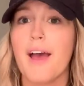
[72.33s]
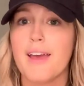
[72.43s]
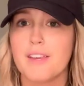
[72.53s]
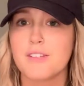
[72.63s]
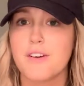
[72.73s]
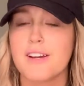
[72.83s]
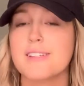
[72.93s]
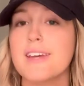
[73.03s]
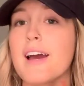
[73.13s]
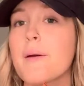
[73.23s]
it is
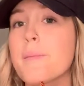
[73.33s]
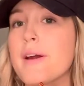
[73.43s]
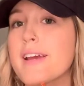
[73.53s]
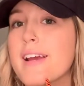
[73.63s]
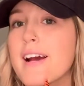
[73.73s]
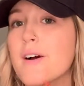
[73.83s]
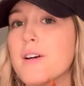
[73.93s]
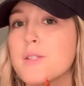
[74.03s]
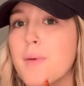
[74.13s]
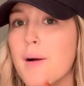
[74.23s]
crazy. I'm breaking out.
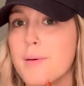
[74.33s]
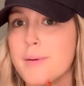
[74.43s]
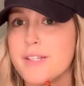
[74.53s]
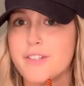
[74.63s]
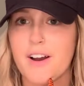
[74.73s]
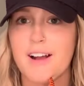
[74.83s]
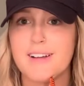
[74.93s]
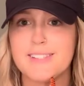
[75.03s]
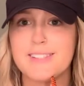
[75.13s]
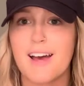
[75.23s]
It's probably stress.